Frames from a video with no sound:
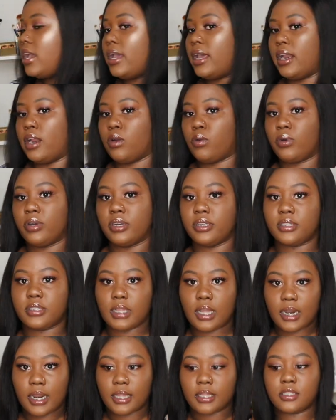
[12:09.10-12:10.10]
and I don't want to
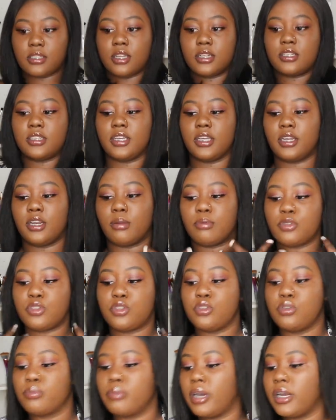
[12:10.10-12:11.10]
start, like, touching it up
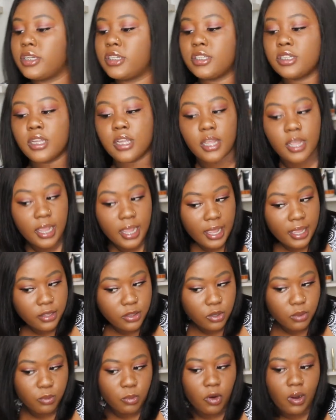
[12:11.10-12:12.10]
too much.
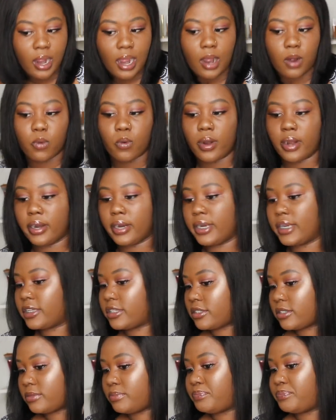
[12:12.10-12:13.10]
And the more I wear
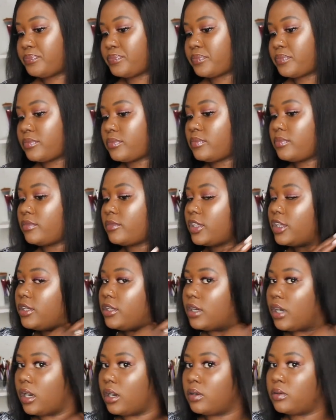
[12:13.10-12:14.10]
it,
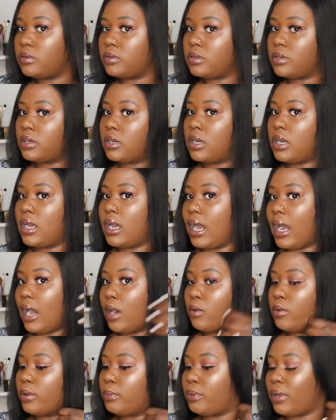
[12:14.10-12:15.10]
you know,
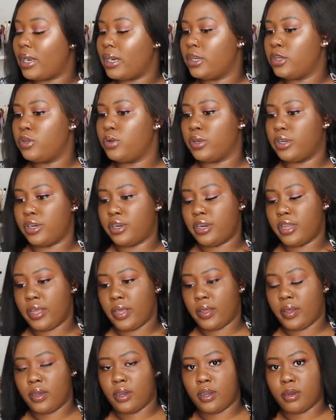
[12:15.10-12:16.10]
I will probably do
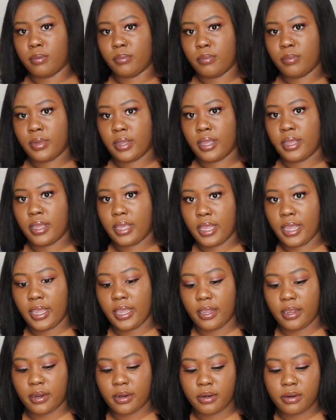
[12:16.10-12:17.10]
another
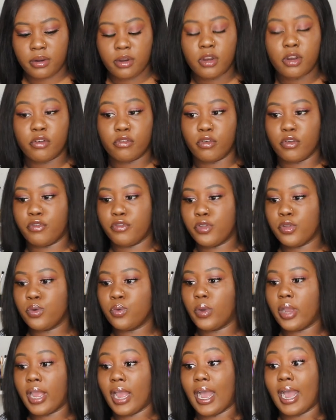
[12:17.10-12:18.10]
hair
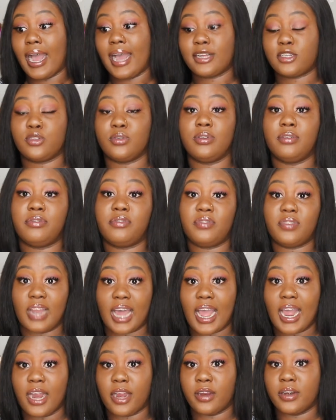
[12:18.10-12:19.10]
review where I actually
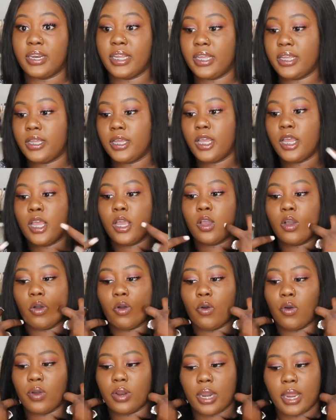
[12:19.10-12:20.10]
flat iron it,
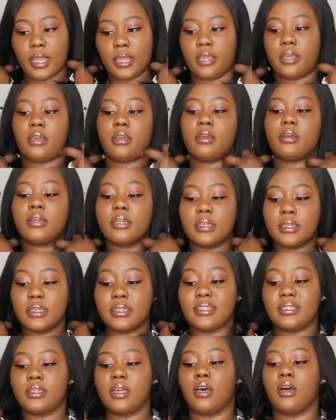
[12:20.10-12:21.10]
or like
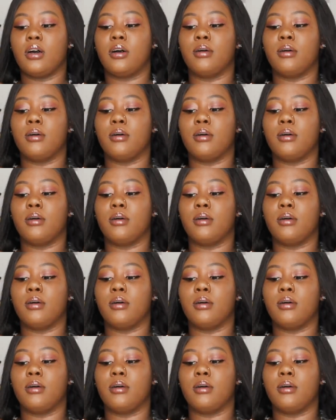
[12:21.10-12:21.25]
this